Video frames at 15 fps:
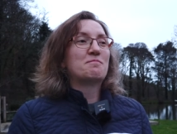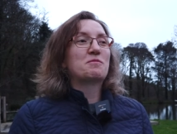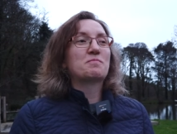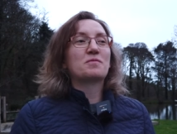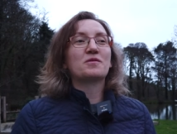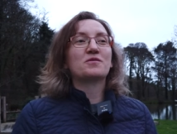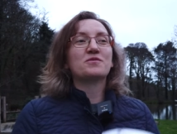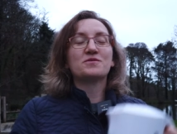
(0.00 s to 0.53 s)

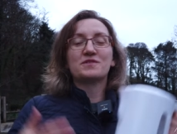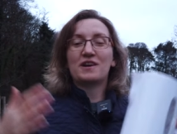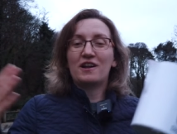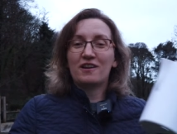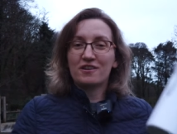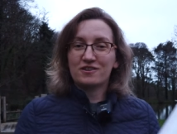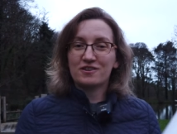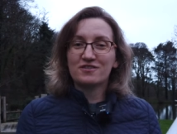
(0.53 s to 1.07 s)
people use
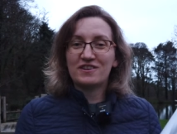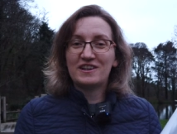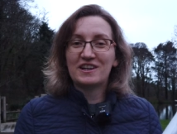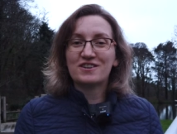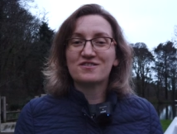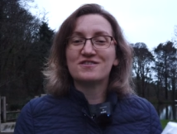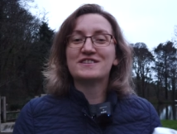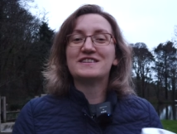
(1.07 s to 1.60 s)
a lot of
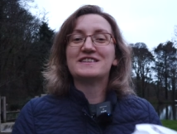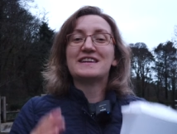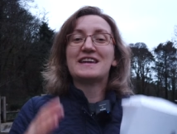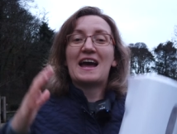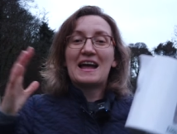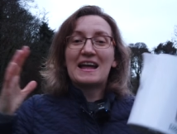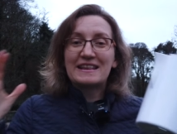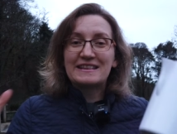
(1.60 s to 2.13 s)
electricity
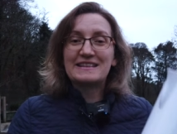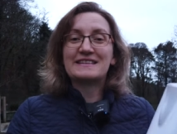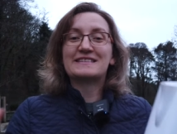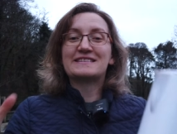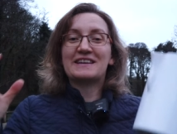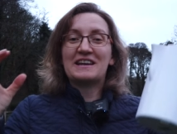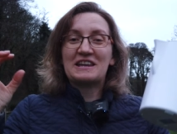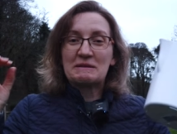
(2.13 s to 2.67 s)
at the
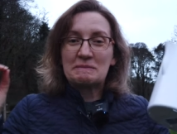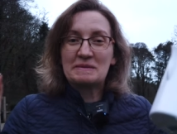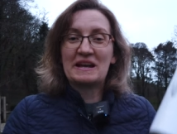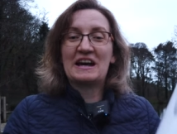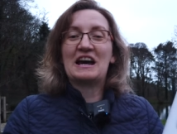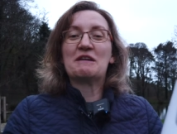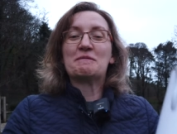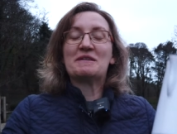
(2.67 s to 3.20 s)
same
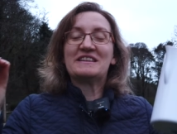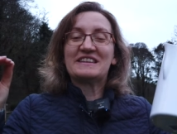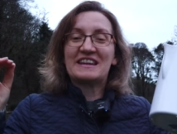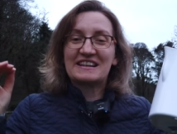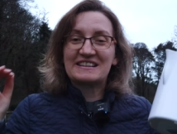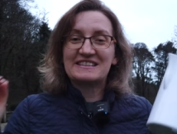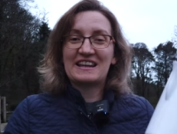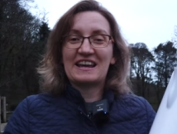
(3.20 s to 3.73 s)
time in the
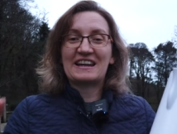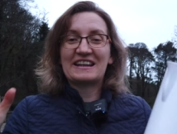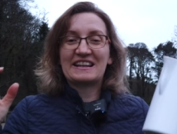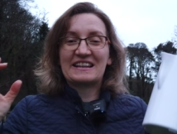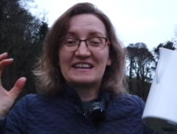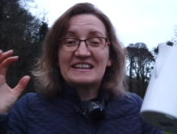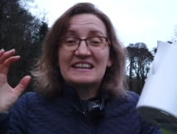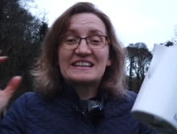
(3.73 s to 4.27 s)
exact
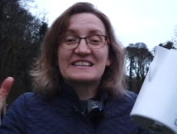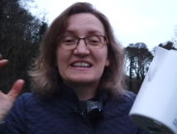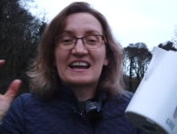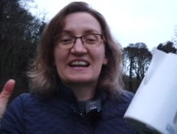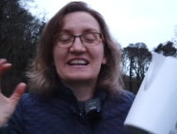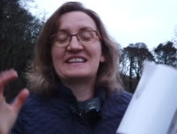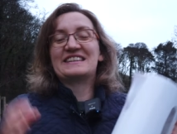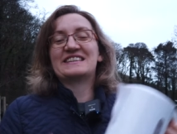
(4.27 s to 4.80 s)
in
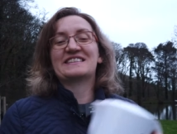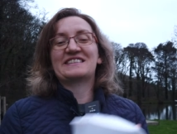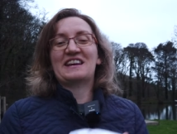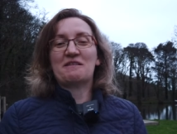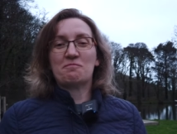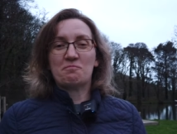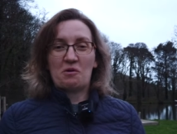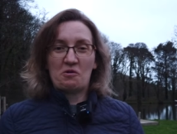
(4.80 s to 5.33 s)
exactly the
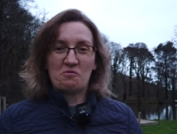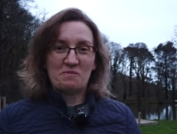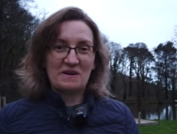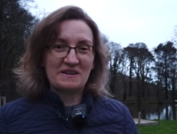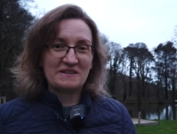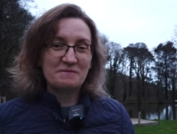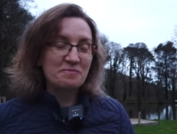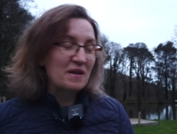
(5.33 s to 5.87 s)
same
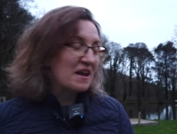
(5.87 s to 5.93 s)
moment.